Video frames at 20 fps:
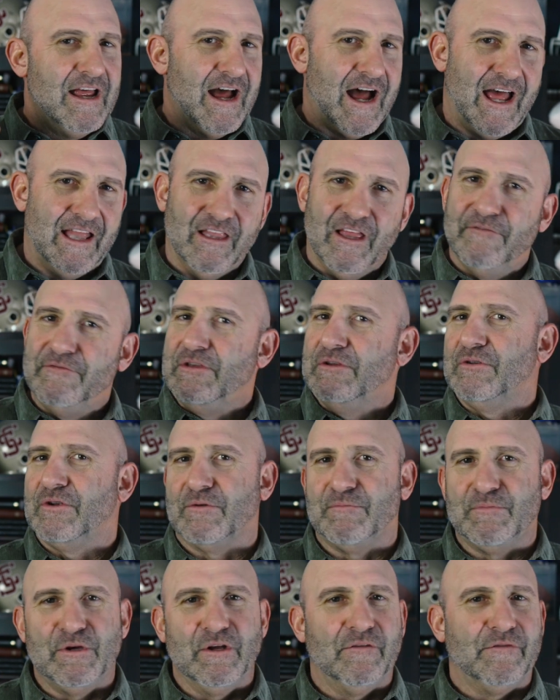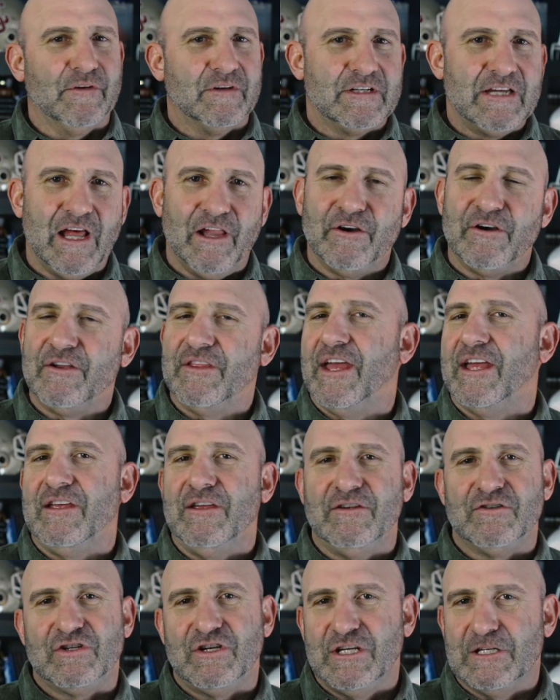I love you, you're beautiful. Tell her
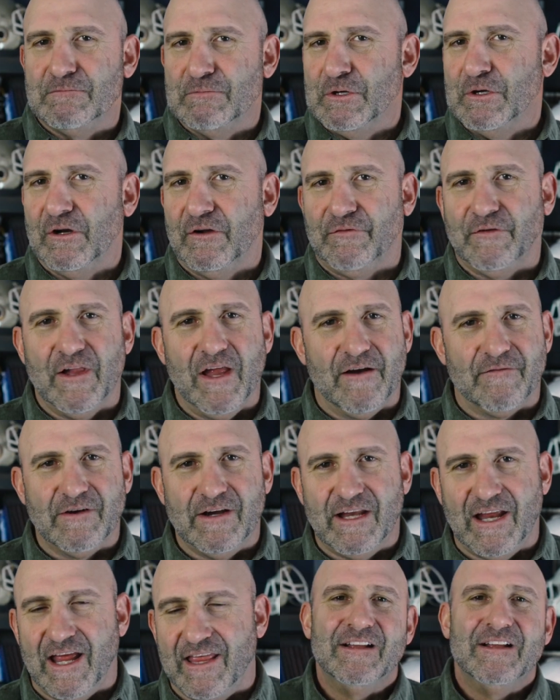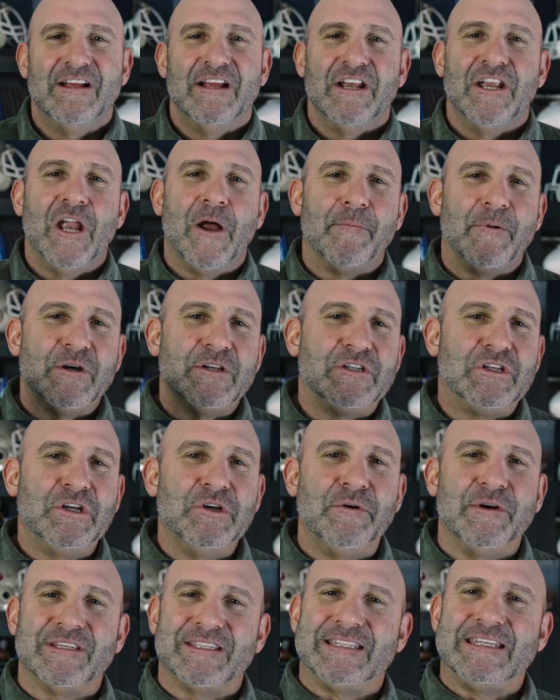that she's beautiful every day. Number
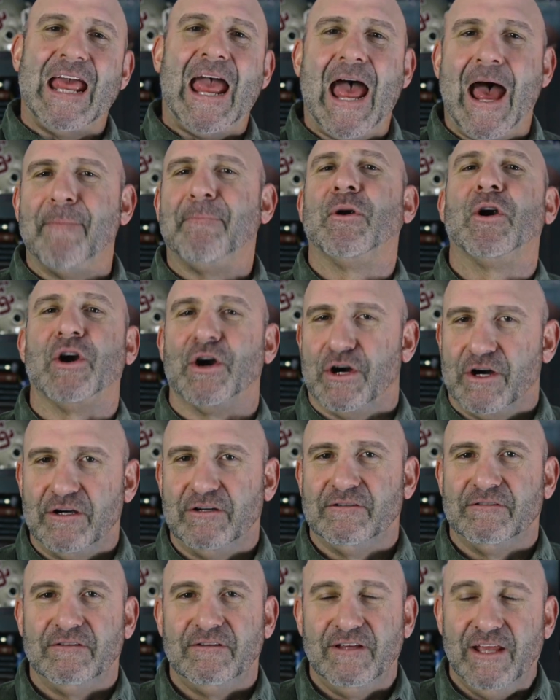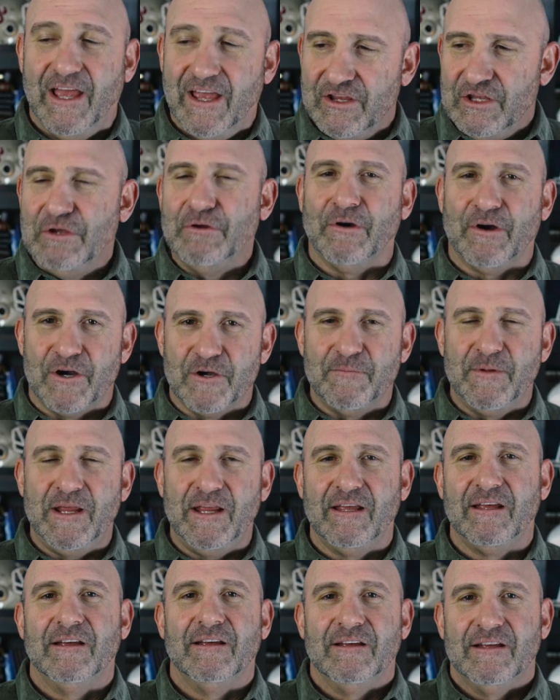2 is tap her. Yeah, you heard
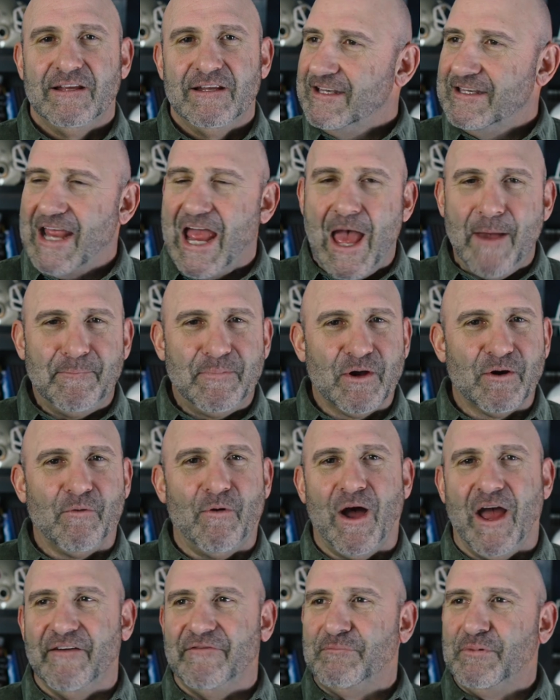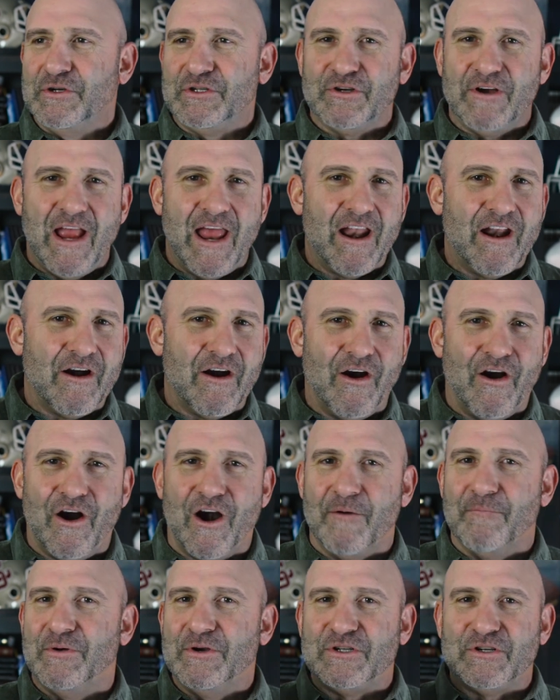me. Tap your wife. Put your hand on her
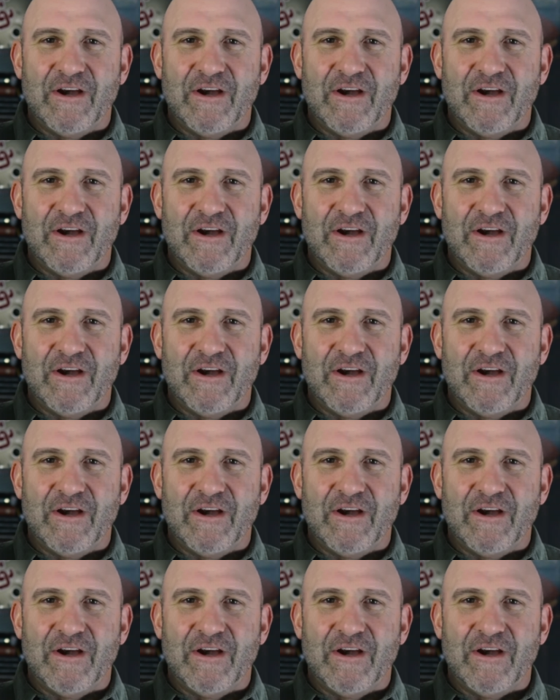arm.